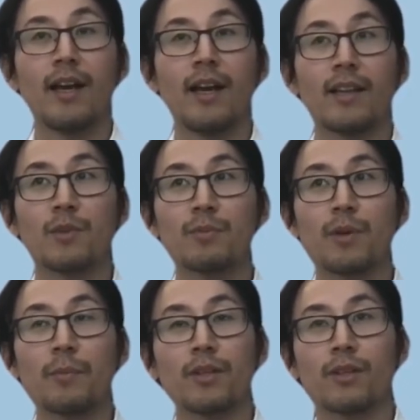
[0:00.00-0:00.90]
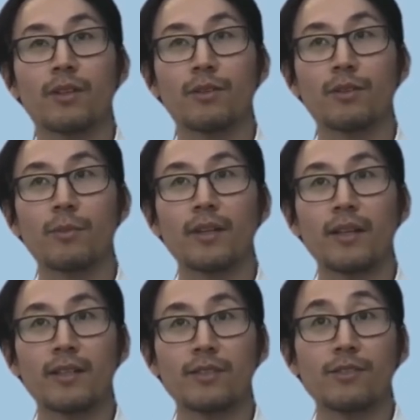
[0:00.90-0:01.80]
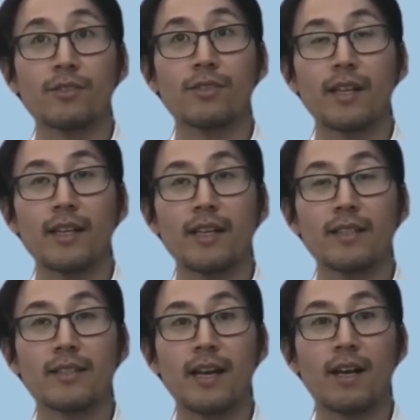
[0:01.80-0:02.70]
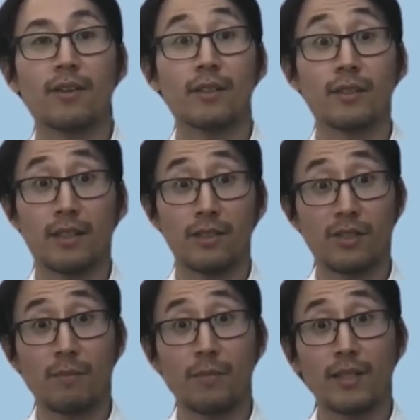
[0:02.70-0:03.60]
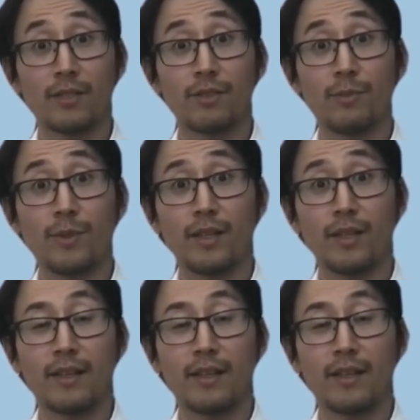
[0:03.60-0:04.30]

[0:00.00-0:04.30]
And the most popular alert grouping that is used today is our intelligent-based grouping,